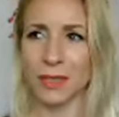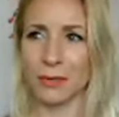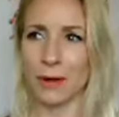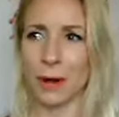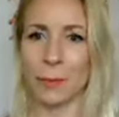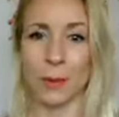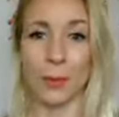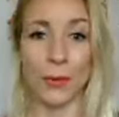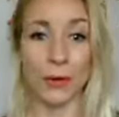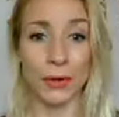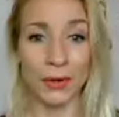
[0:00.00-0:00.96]
around my
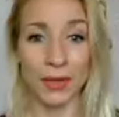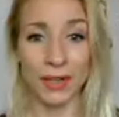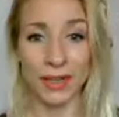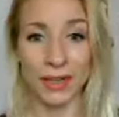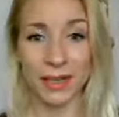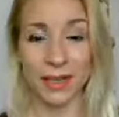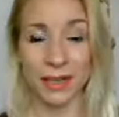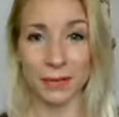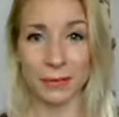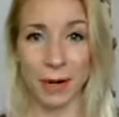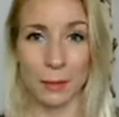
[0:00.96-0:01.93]
work,
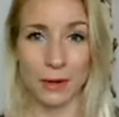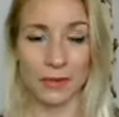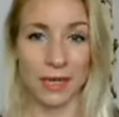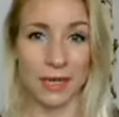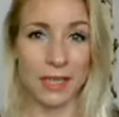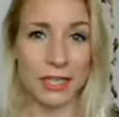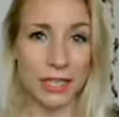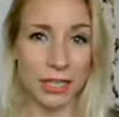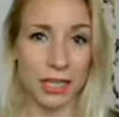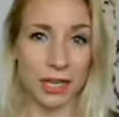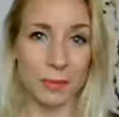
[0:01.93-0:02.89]
around my
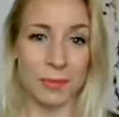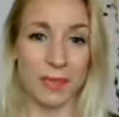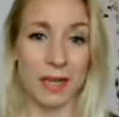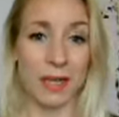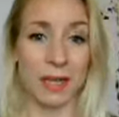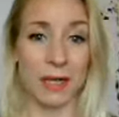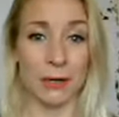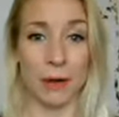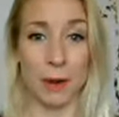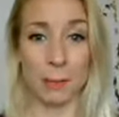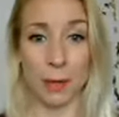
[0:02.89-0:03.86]
relationships, and
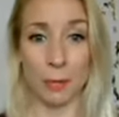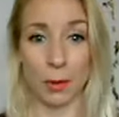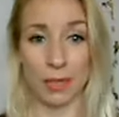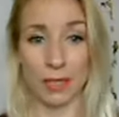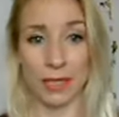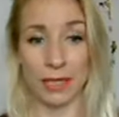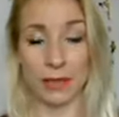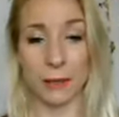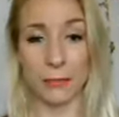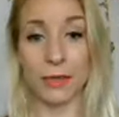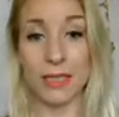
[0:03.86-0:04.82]
around my body? And
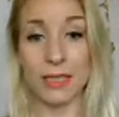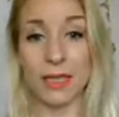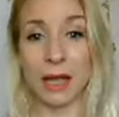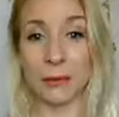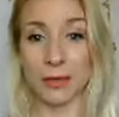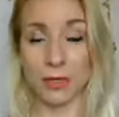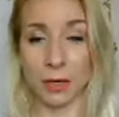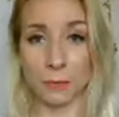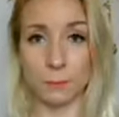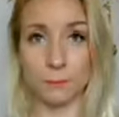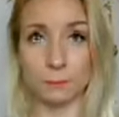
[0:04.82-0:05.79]
the reason that I'm so
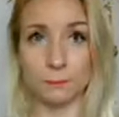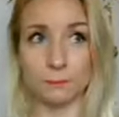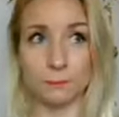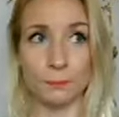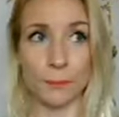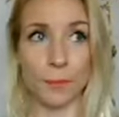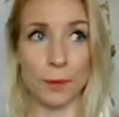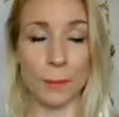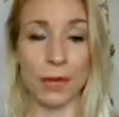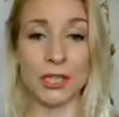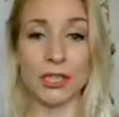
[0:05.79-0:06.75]

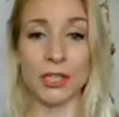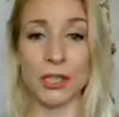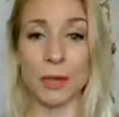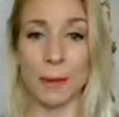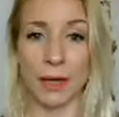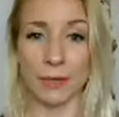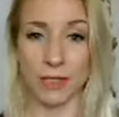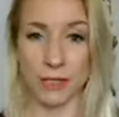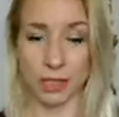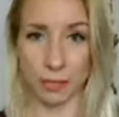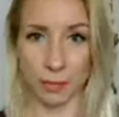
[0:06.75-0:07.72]
passionate about
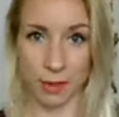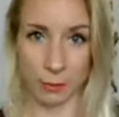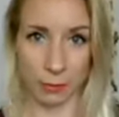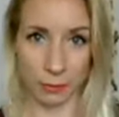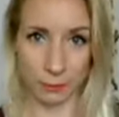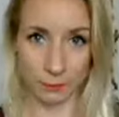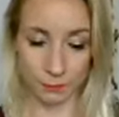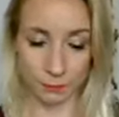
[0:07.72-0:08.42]
teaching people